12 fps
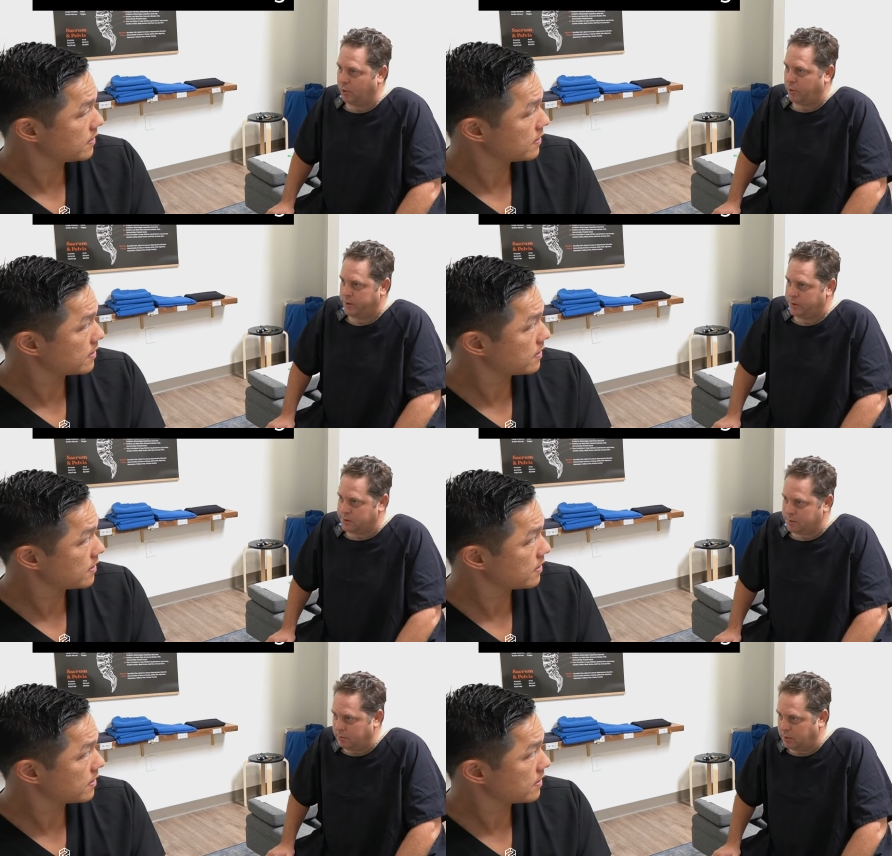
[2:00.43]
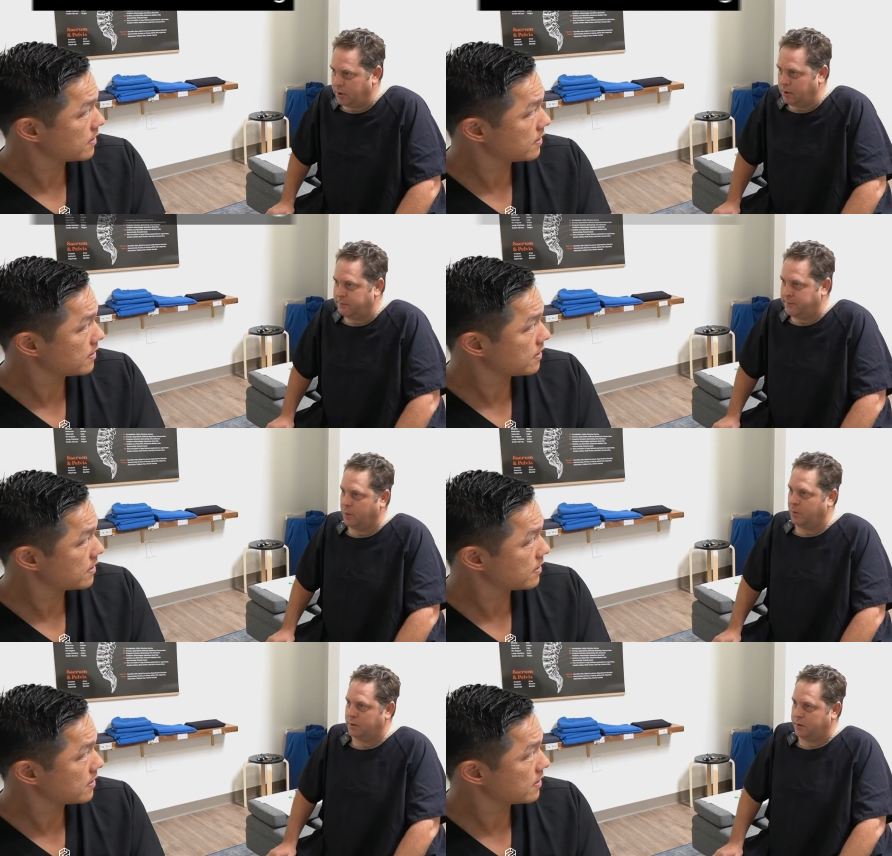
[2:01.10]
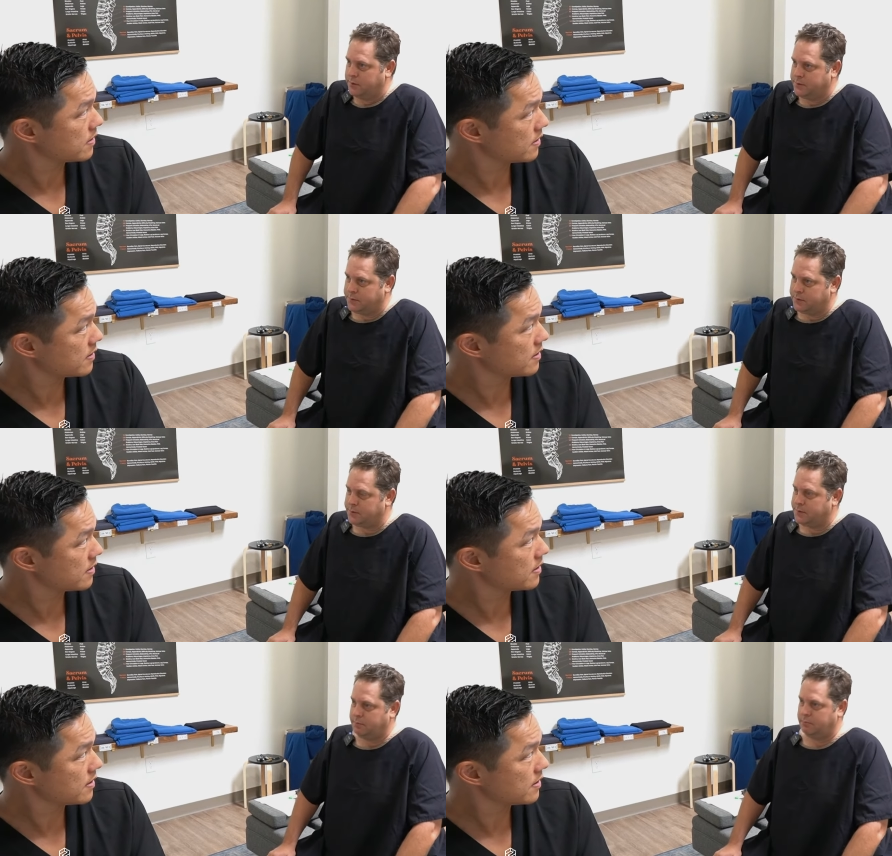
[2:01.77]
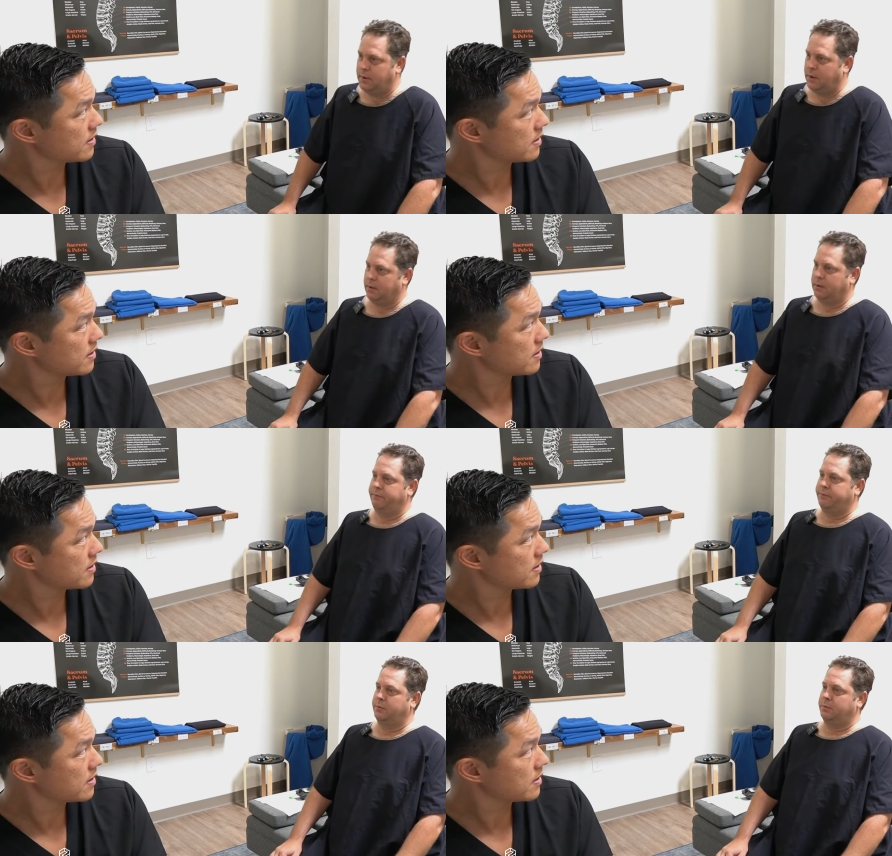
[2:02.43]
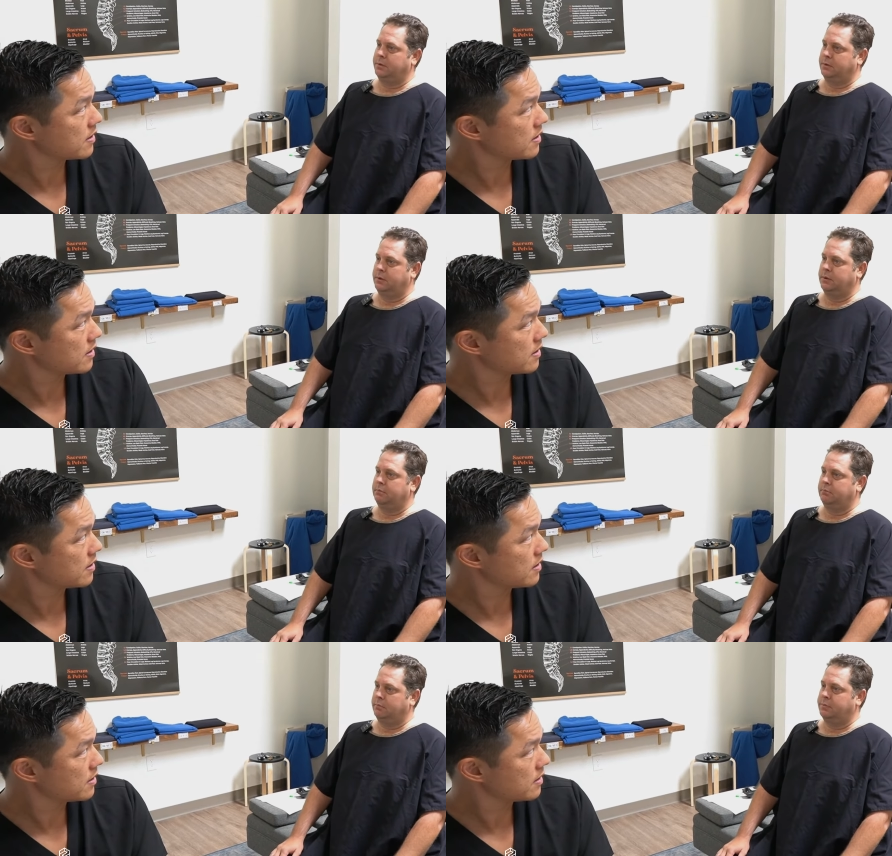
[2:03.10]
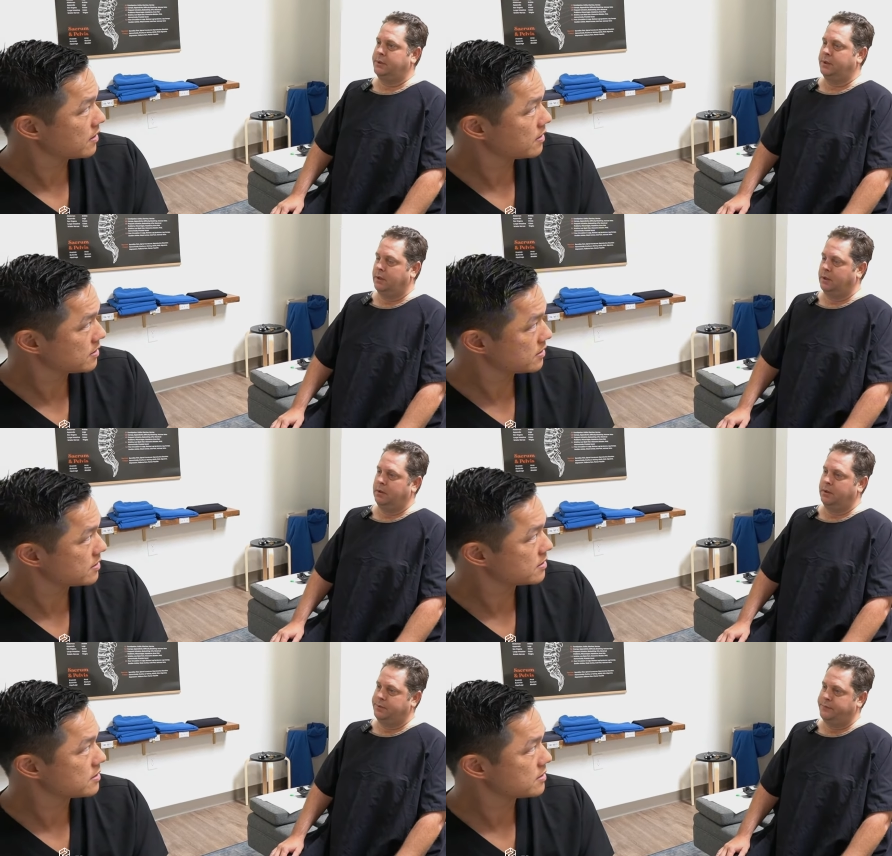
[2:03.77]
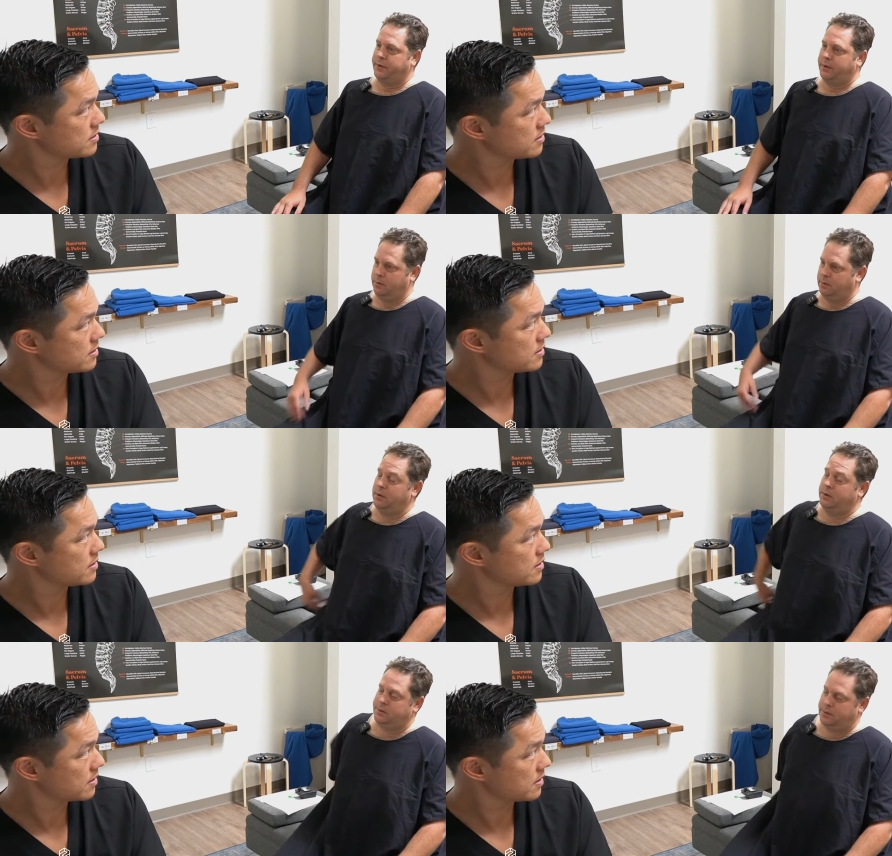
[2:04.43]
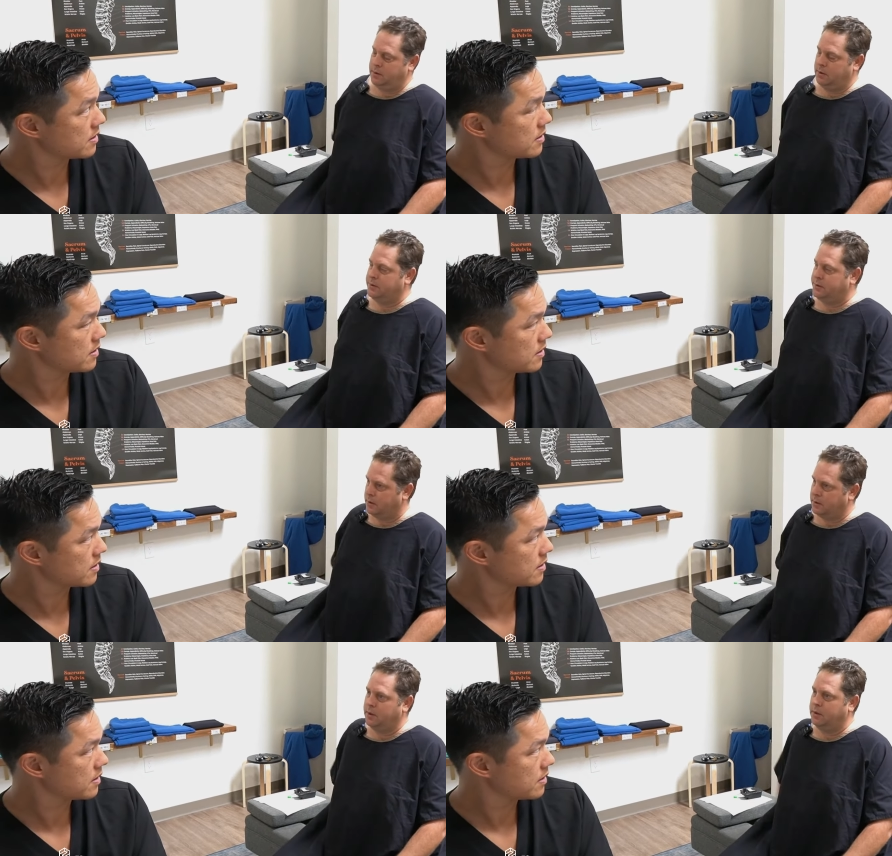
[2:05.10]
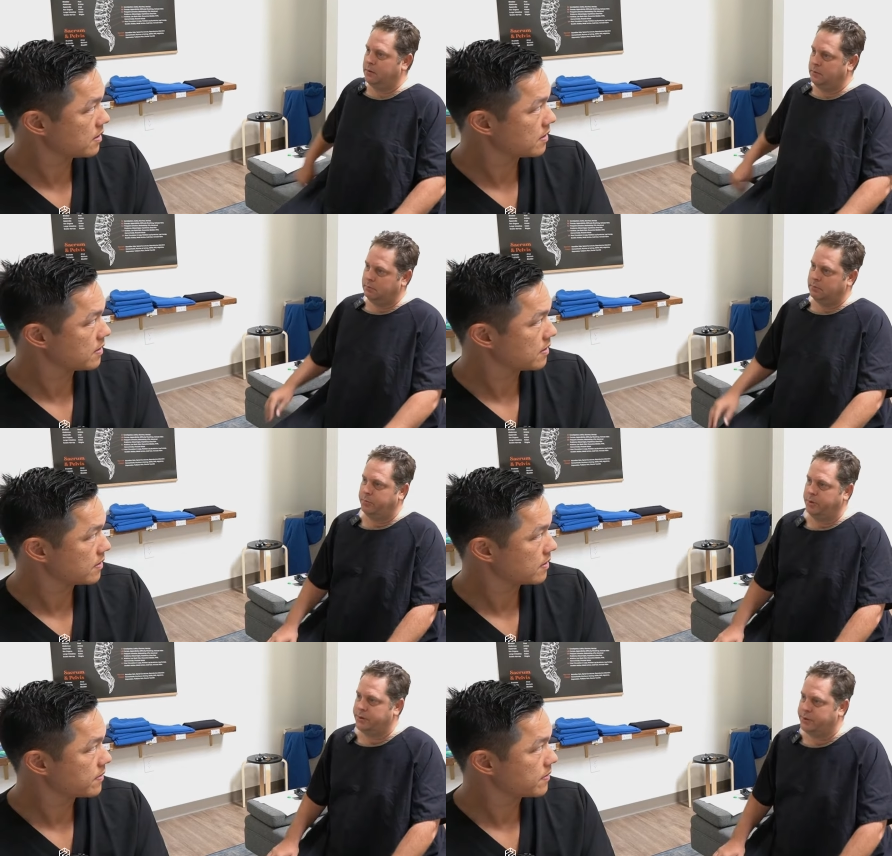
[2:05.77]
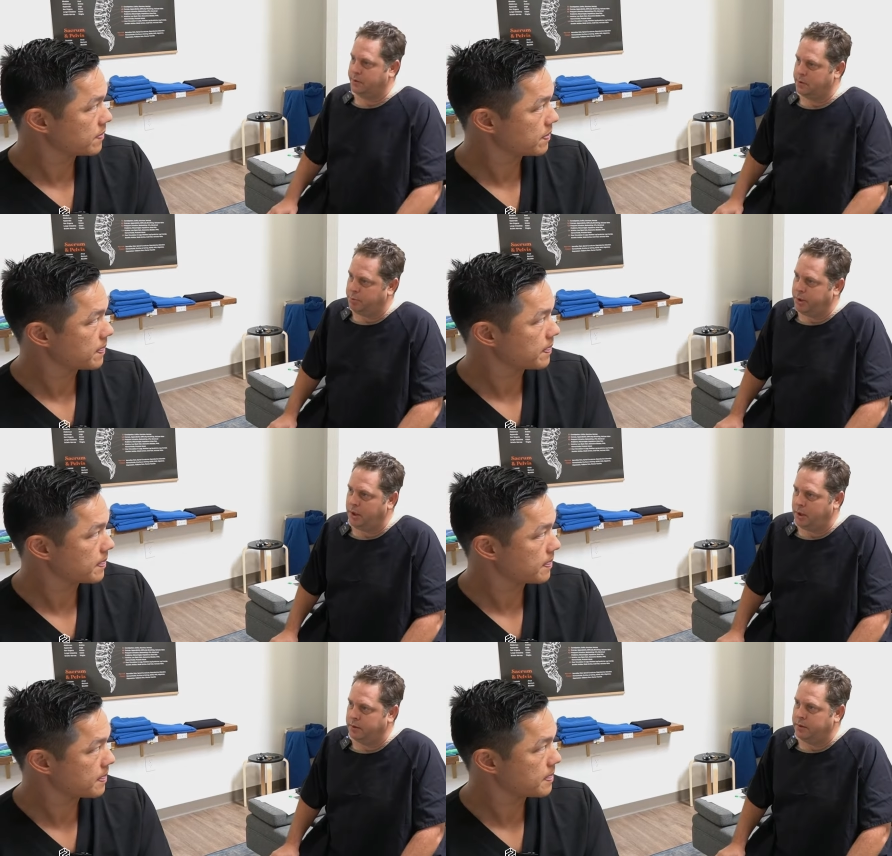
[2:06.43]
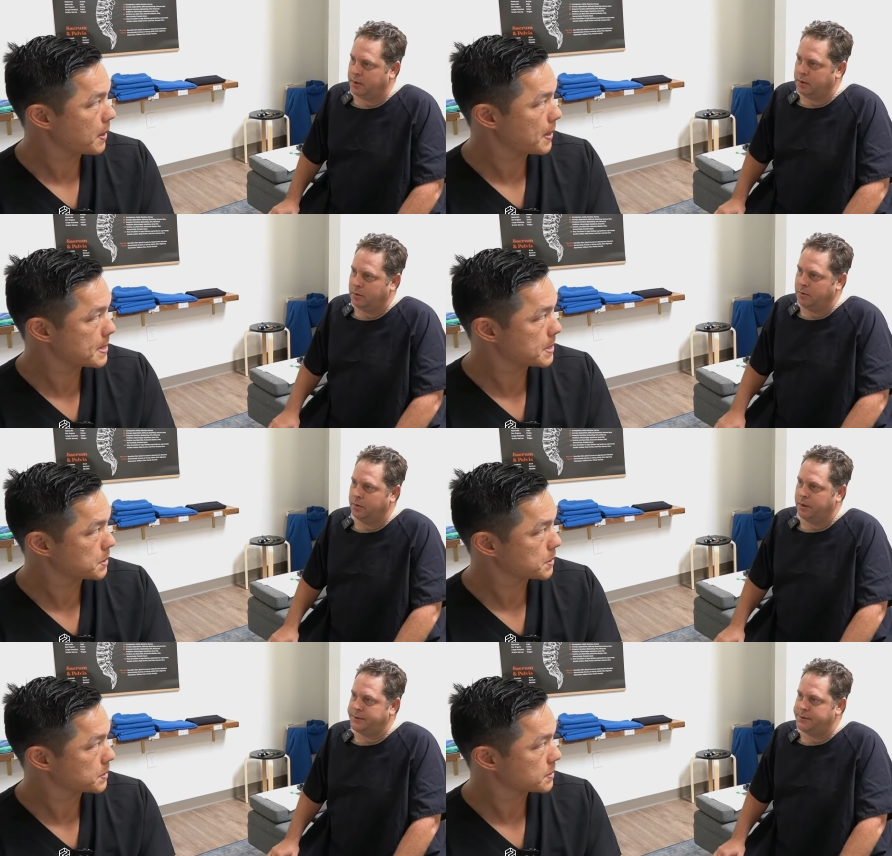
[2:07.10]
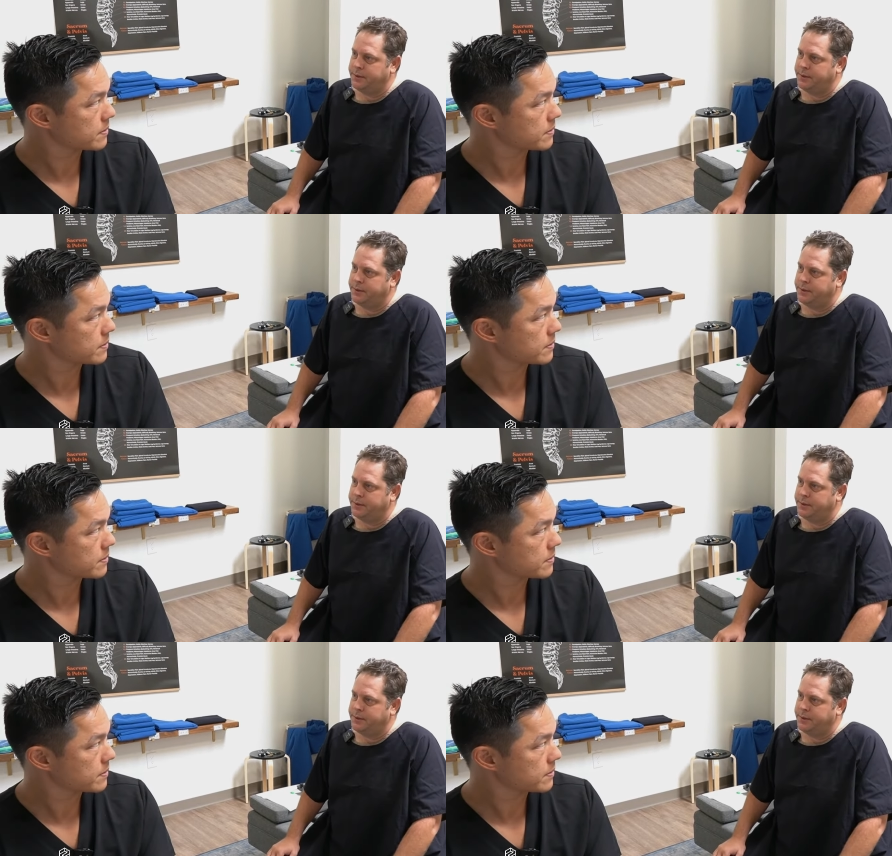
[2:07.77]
Speaker 1: always leaning forward because it's not comfortable to sit like this. If I do this, then I'll start getting a bunch of the pain in that lower right